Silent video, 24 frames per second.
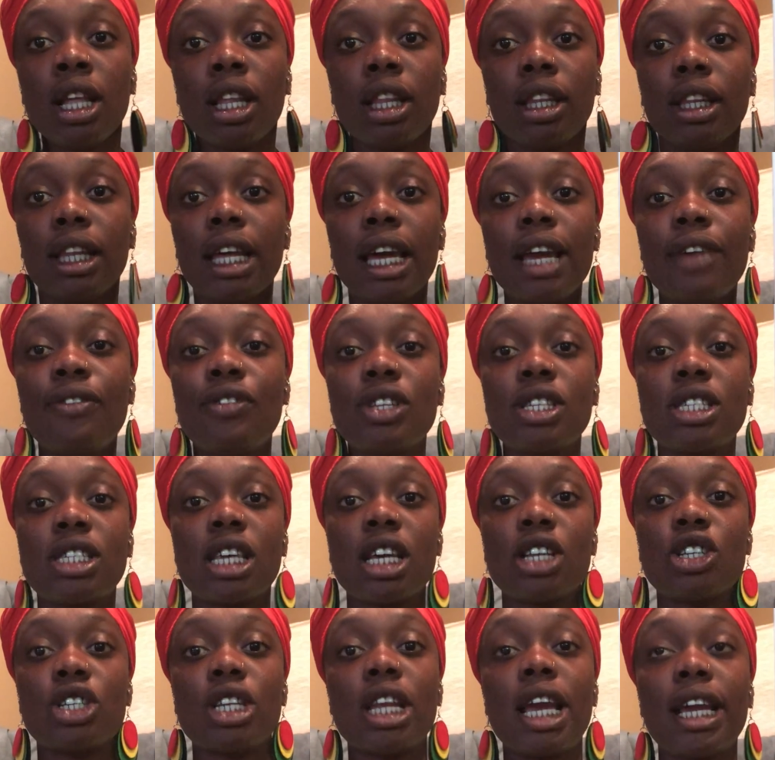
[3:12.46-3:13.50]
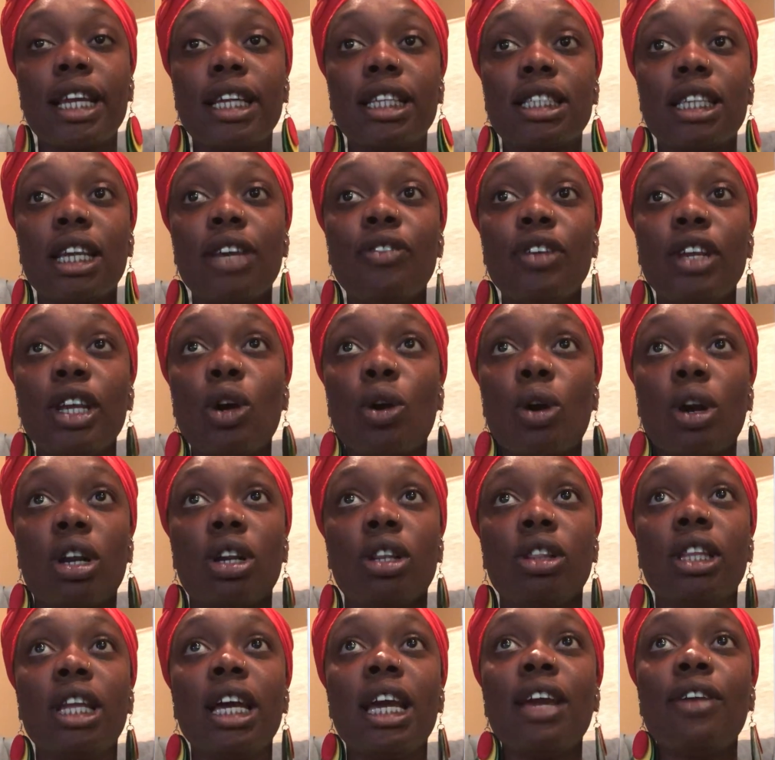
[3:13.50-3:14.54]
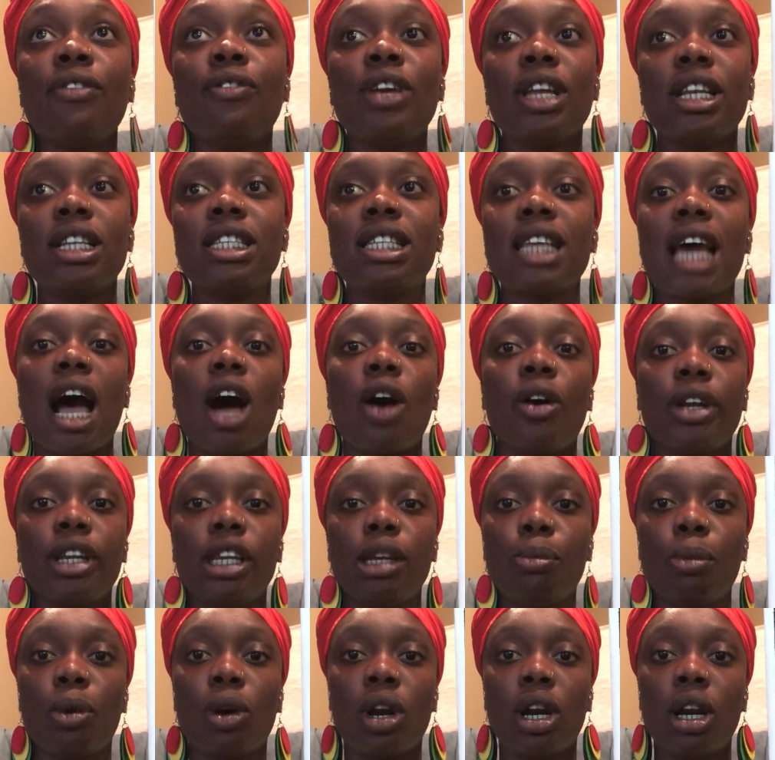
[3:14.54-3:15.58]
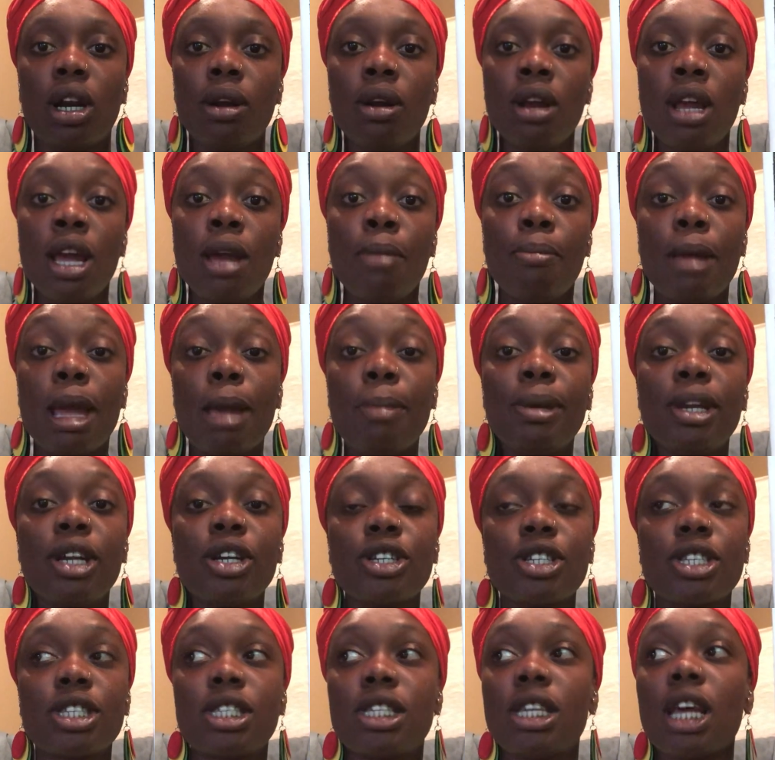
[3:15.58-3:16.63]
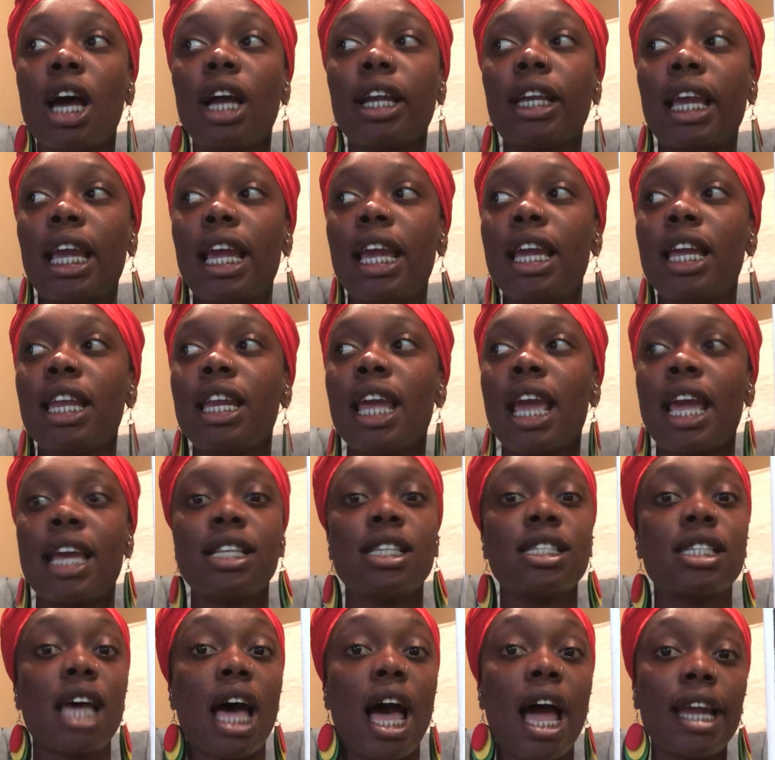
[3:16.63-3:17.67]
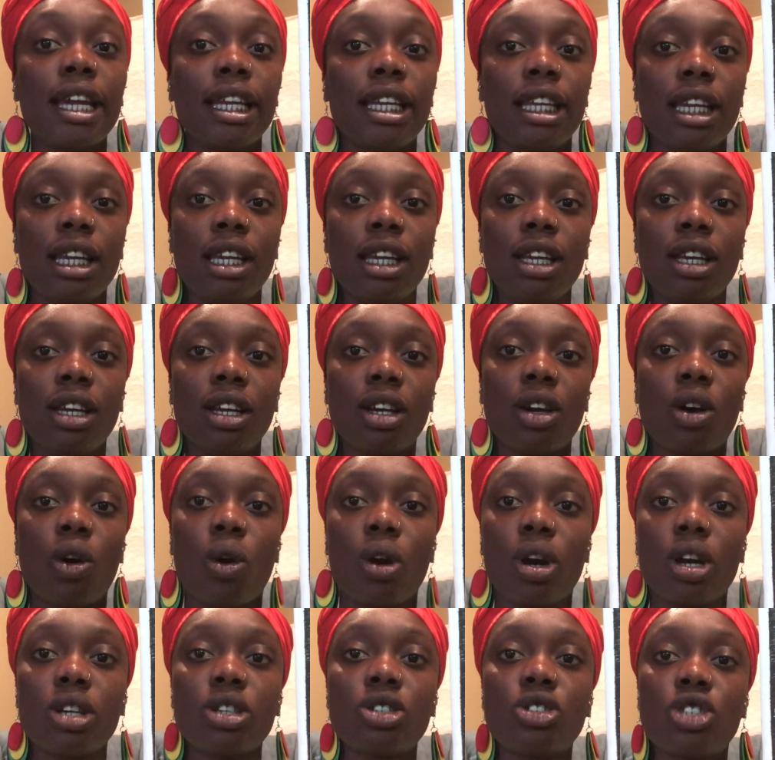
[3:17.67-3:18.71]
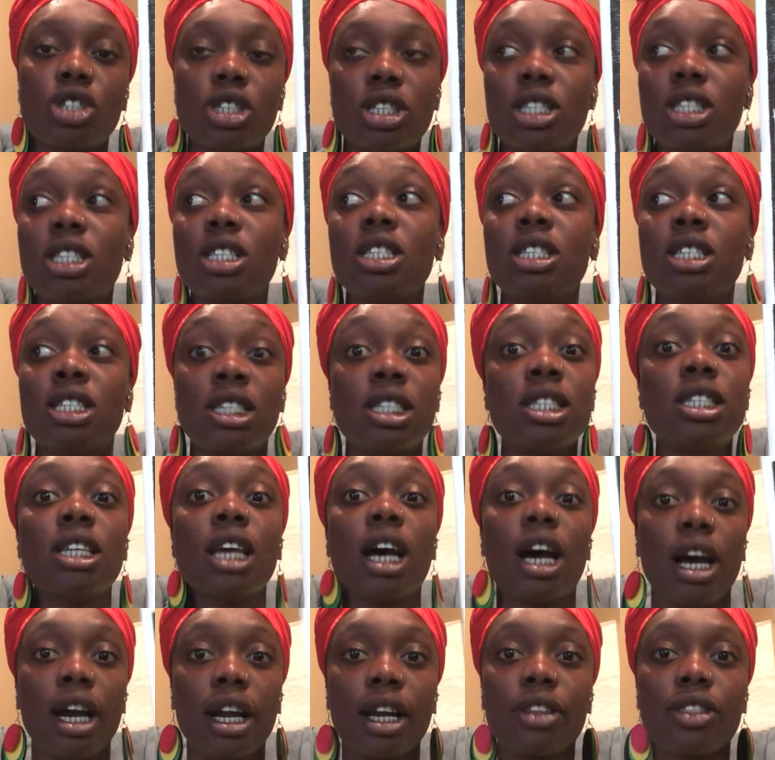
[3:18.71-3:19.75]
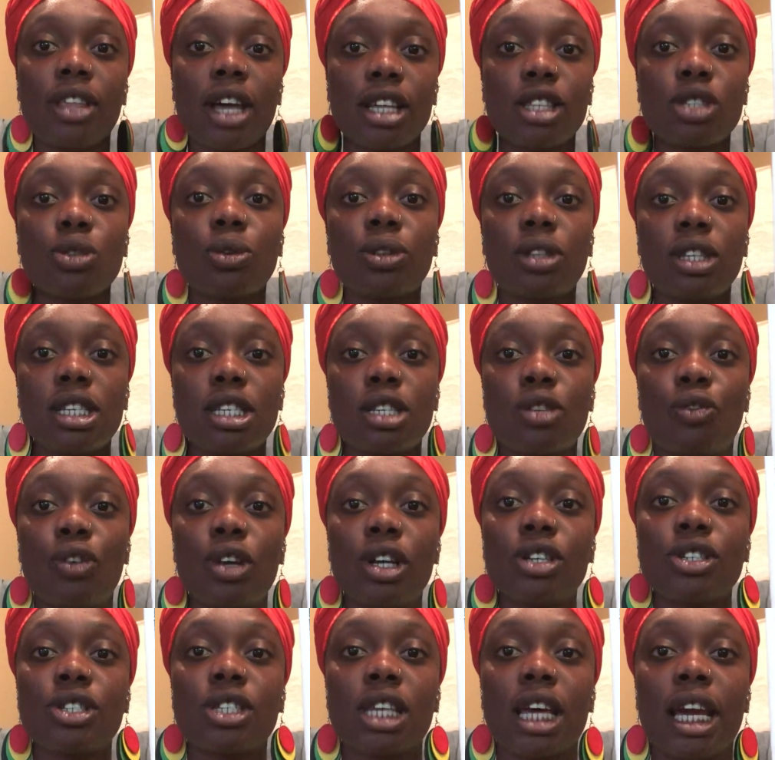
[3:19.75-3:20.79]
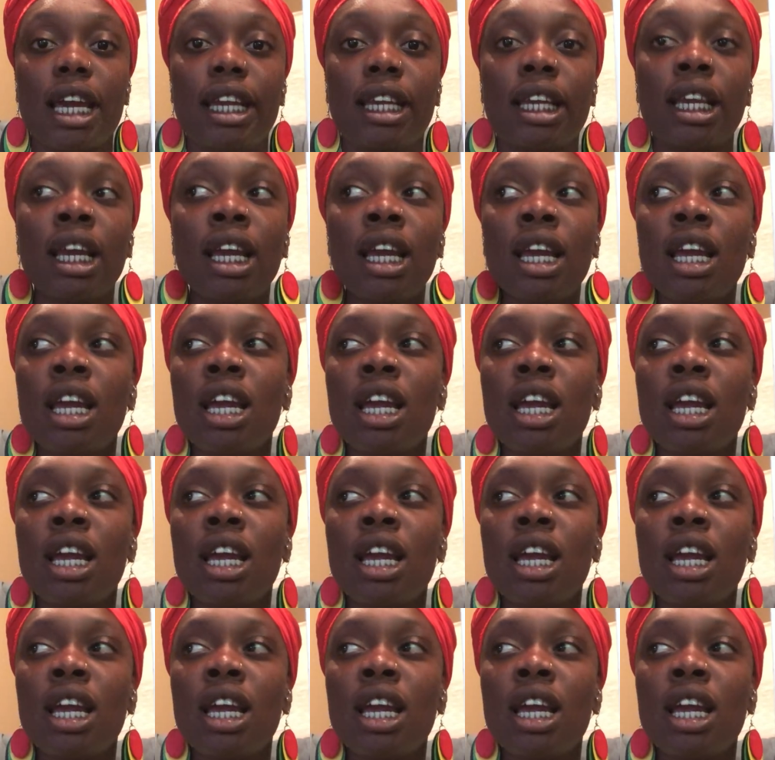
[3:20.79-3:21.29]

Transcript: live in such negativity or live in doubt anymore. Maybe you're stuck in anxiety or just stuck. That's what this feels like.